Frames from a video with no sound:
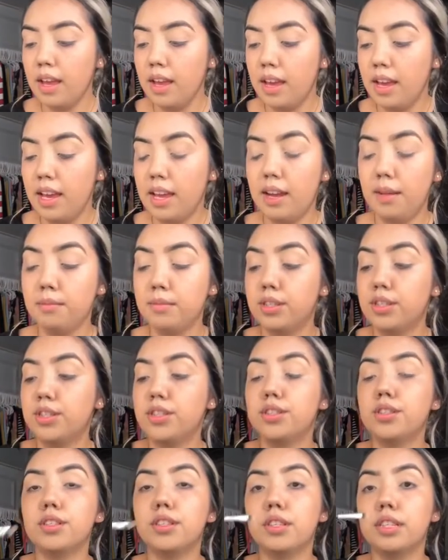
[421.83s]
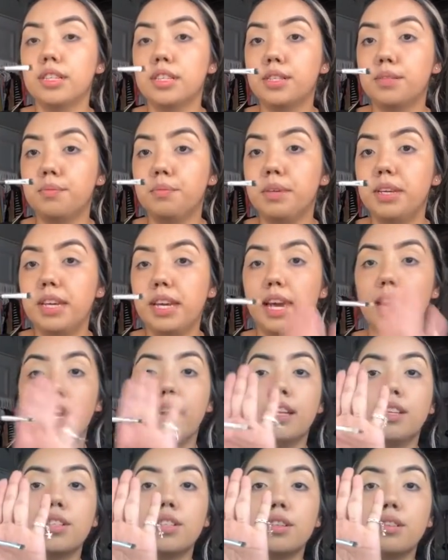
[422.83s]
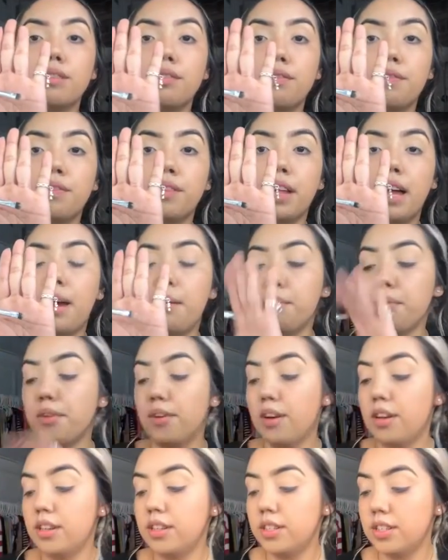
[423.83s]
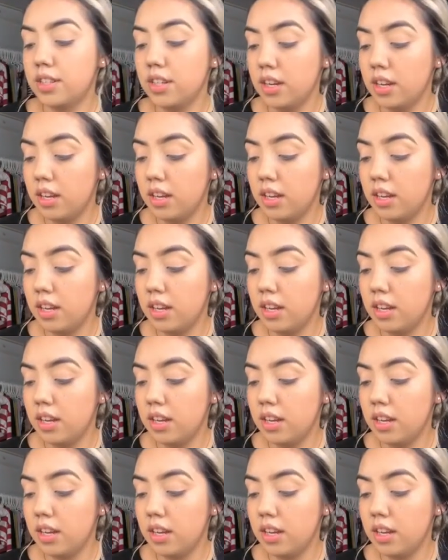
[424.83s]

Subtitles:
And I'm just using this BH flat brush